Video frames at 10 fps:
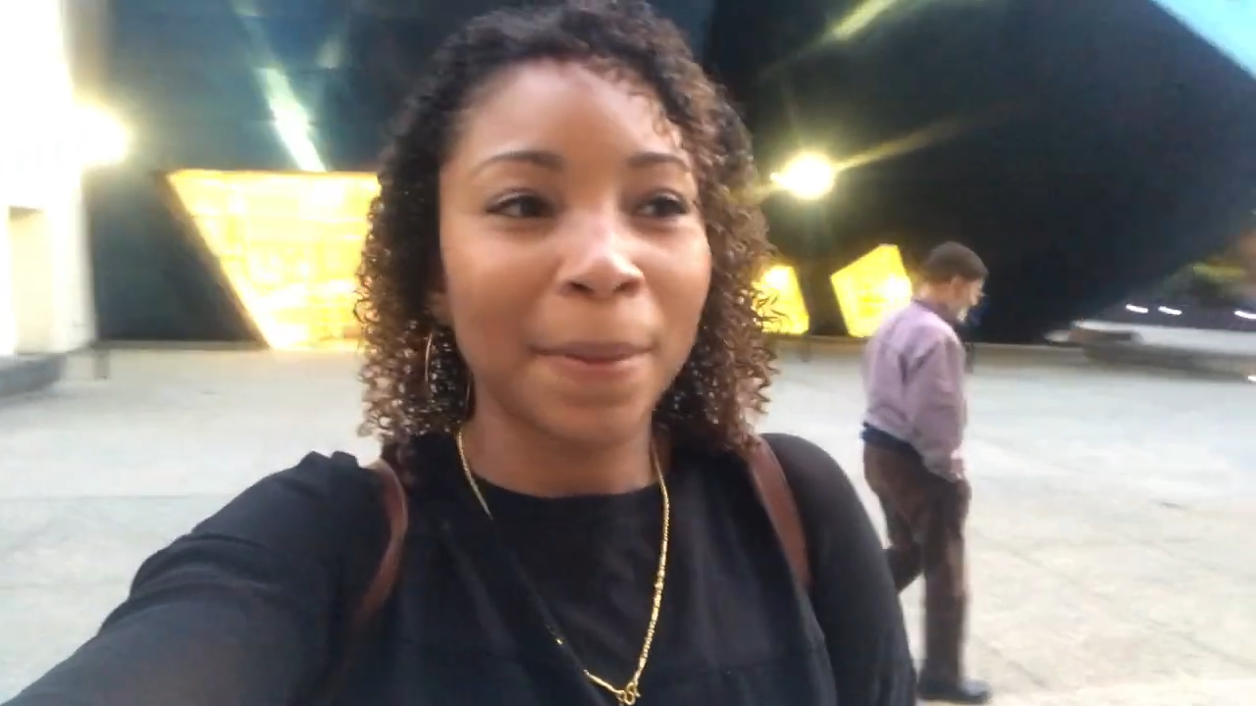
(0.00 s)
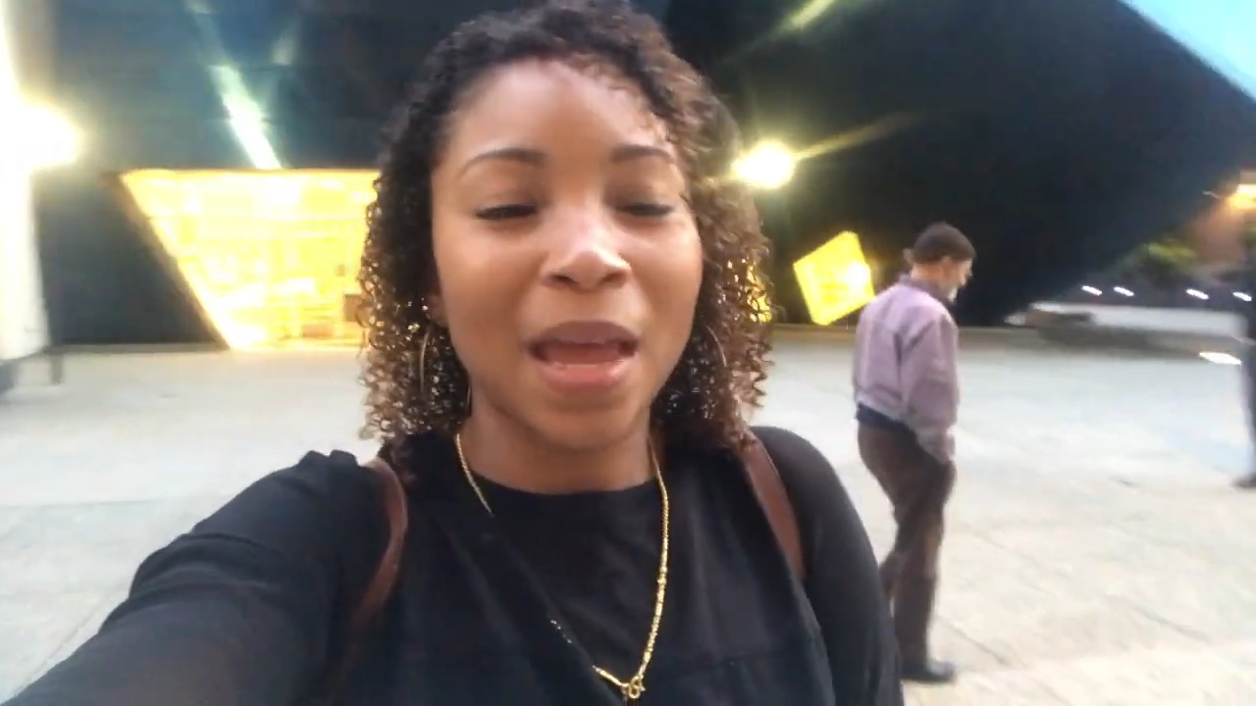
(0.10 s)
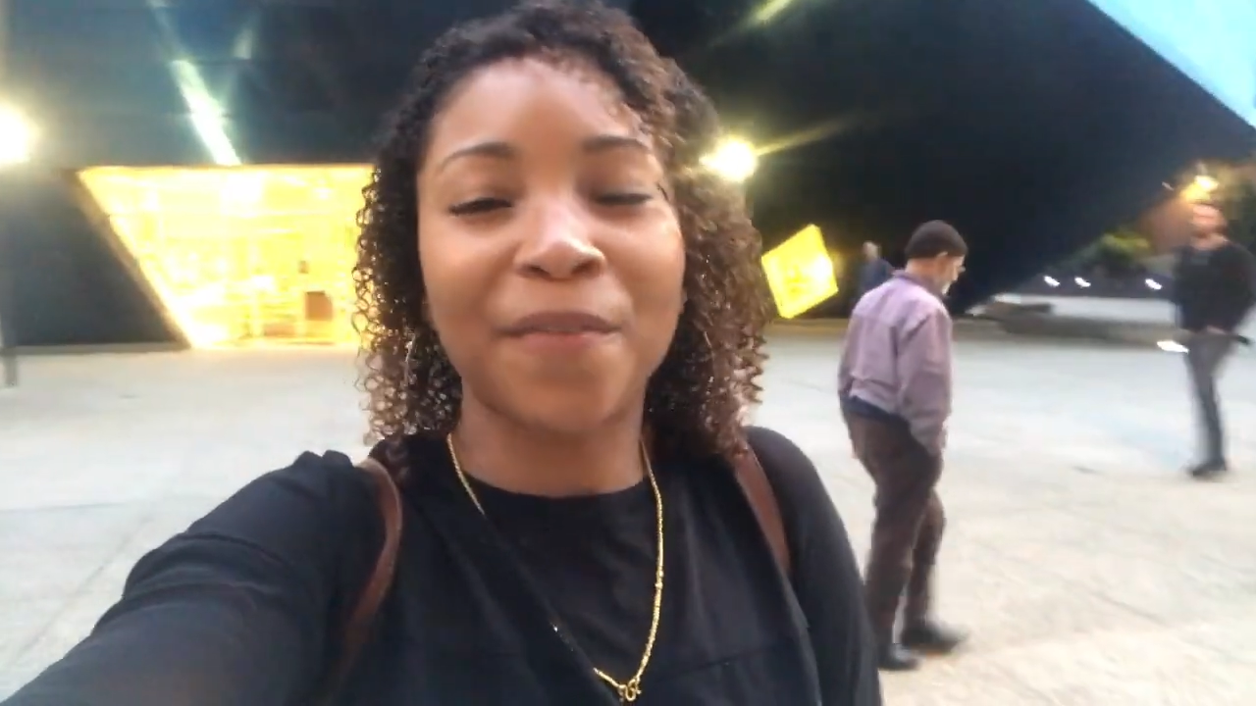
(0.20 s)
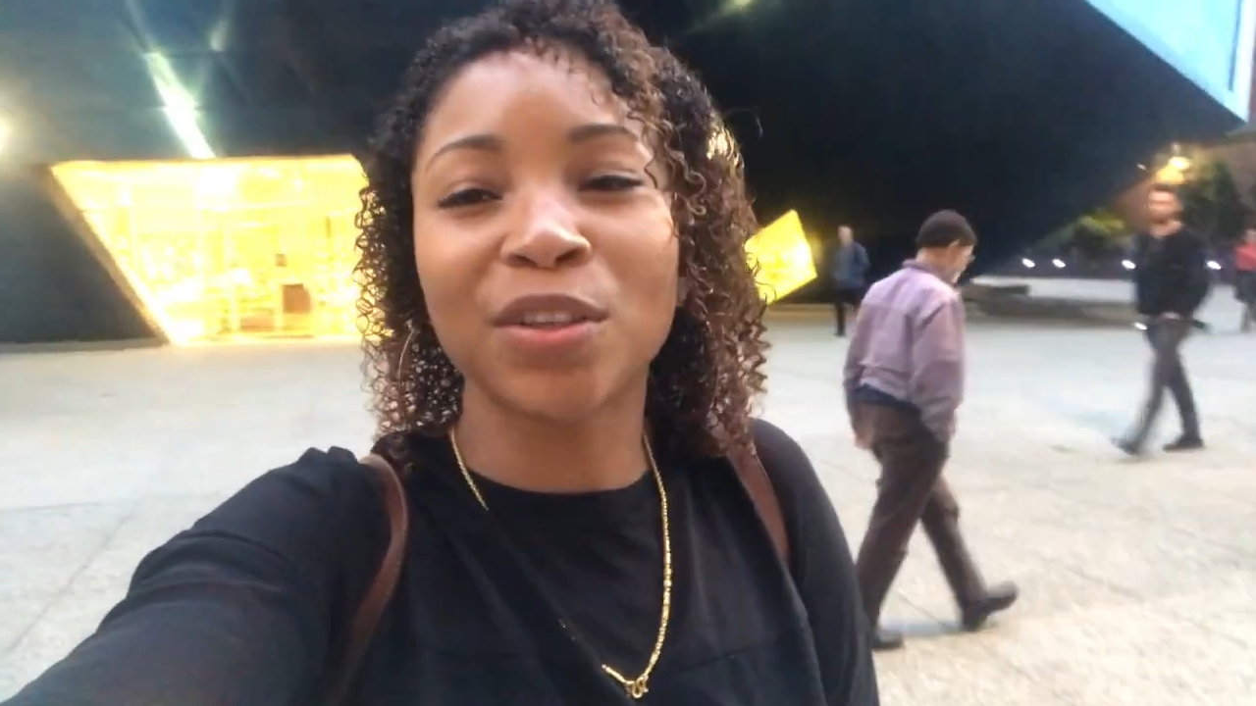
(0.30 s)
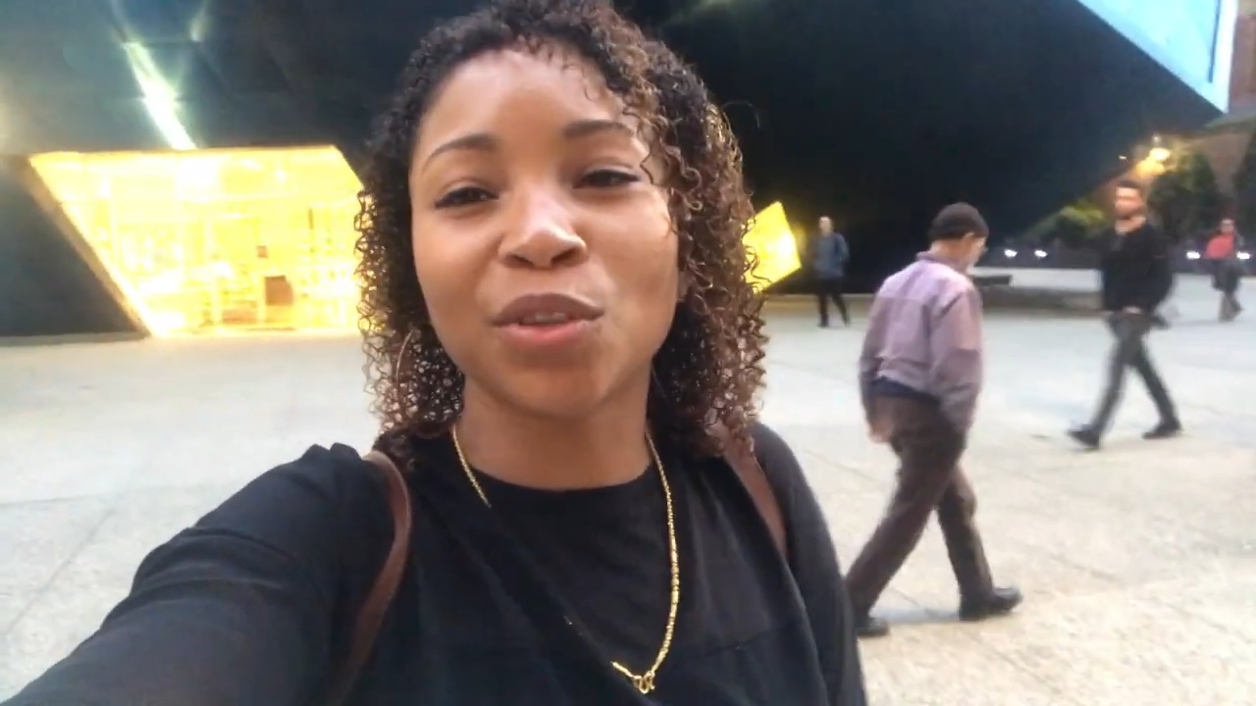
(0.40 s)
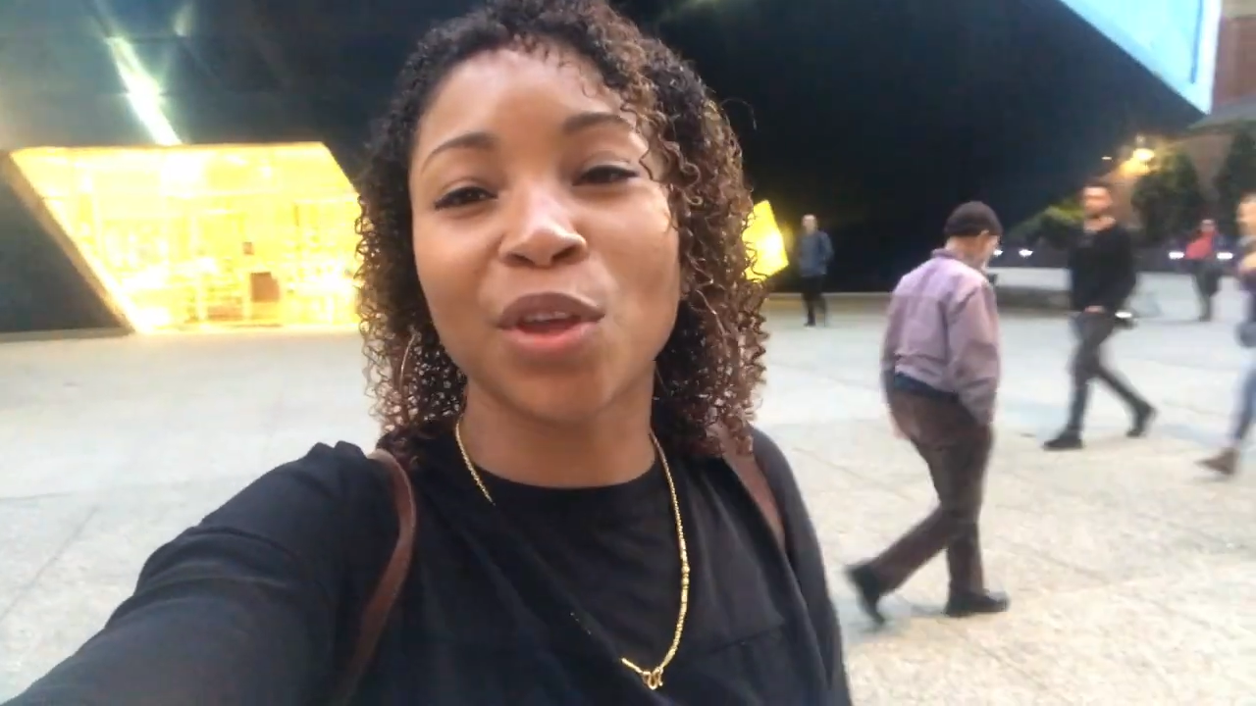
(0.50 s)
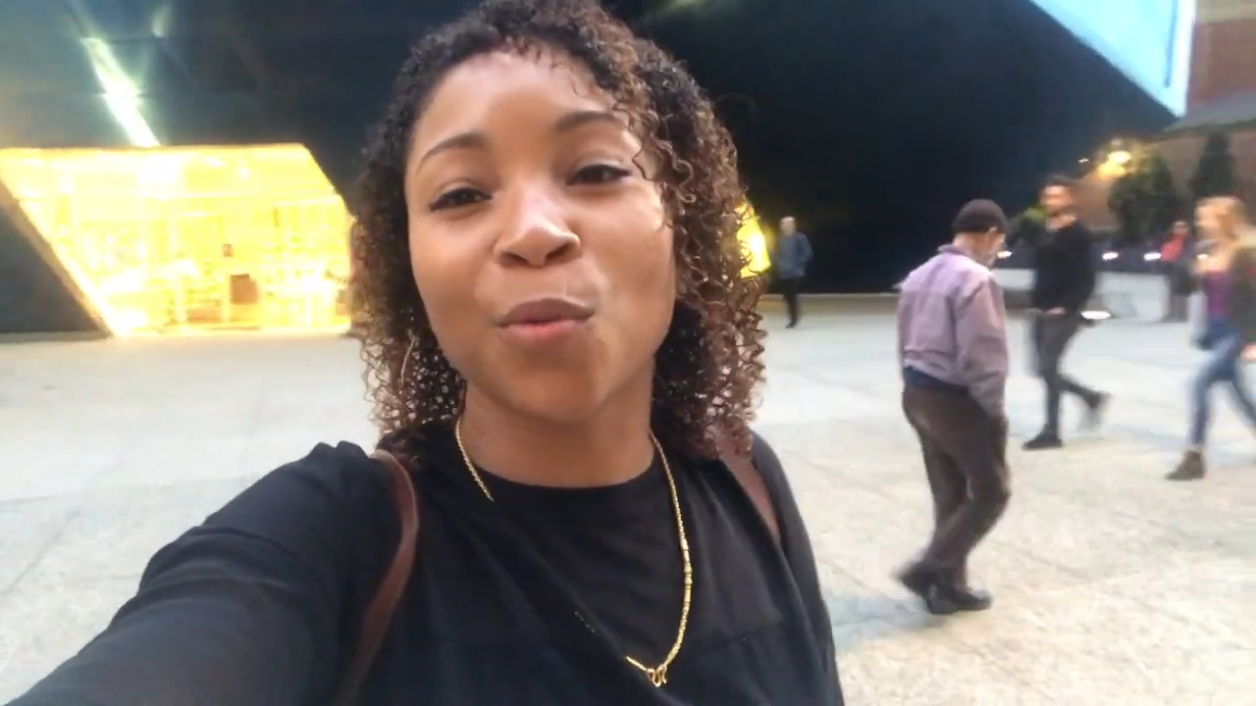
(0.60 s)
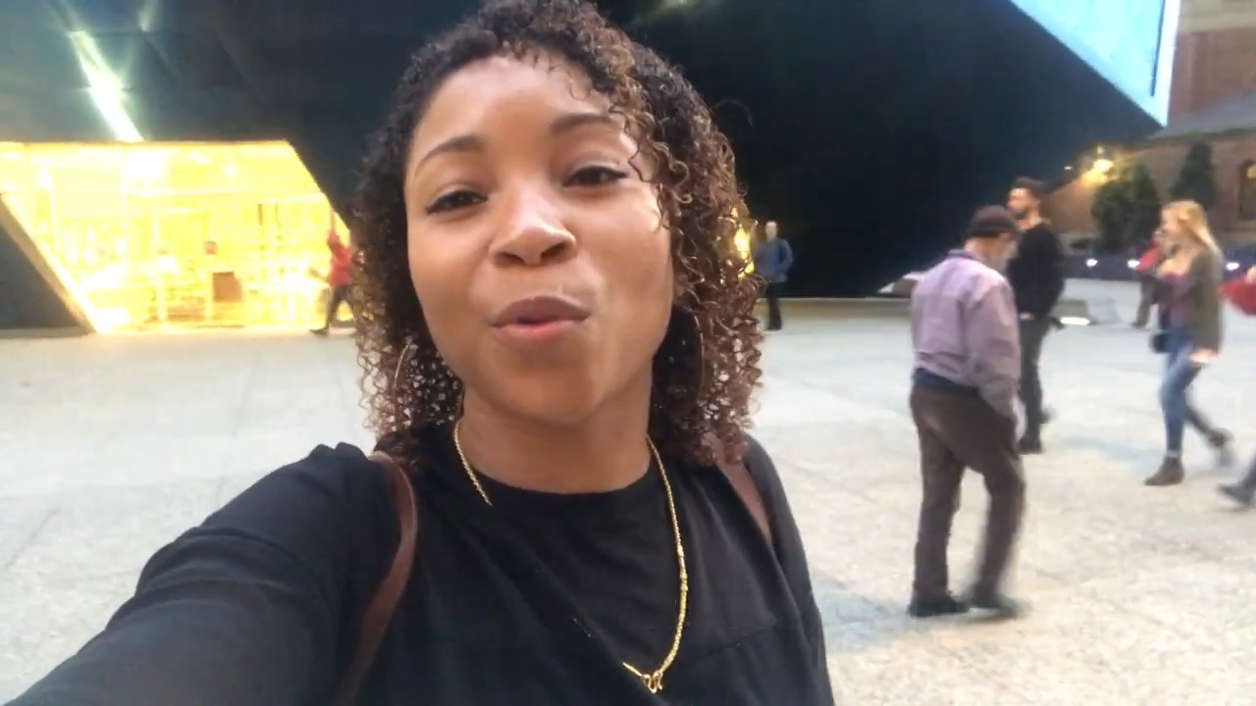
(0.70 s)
and feel as though they're